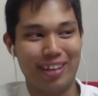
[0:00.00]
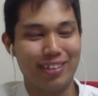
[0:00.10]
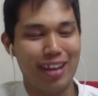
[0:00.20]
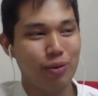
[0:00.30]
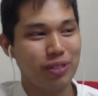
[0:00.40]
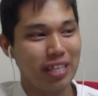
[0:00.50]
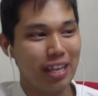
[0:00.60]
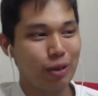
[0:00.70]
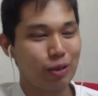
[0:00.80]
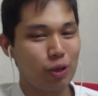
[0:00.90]
Yeah, I was
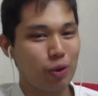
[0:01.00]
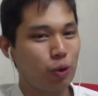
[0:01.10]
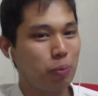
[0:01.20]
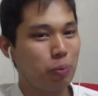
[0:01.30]
thinking also it could be